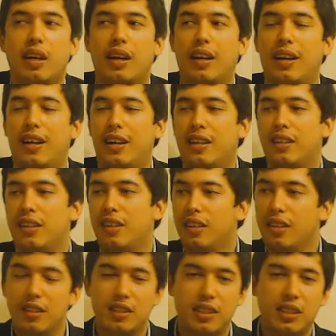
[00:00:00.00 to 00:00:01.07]
And
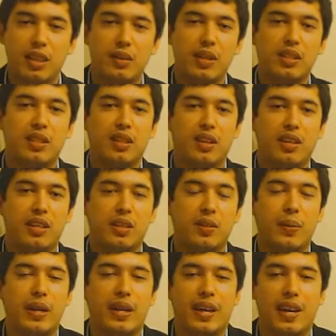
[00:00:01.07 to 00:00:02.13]
other series starting
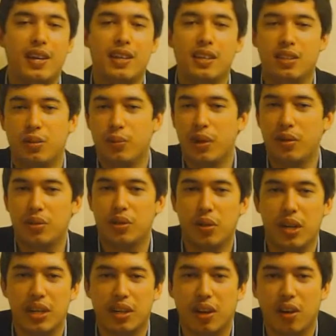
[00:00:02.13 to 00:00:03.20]
this weekend is the World
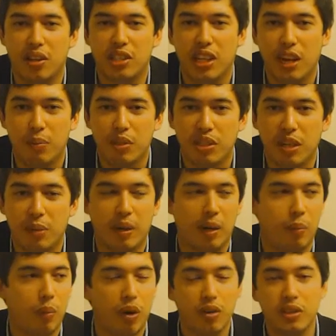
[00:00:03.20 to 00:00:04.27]
Touring Car Championship
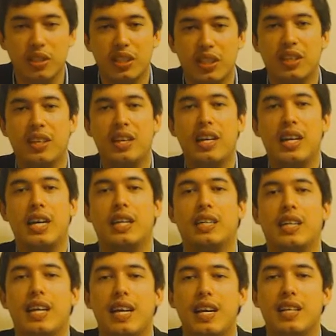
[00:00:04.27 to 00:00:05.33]
at Monza
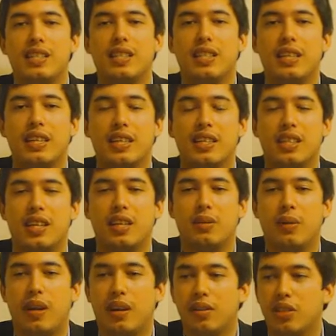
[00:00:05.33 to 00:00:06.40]
in Italy, the
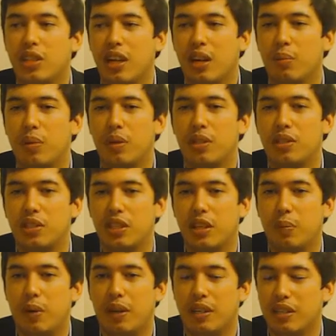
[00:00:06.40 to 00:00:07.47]
10-round
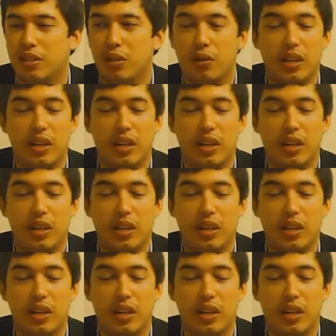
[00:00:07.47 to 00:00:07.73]
championship, and it's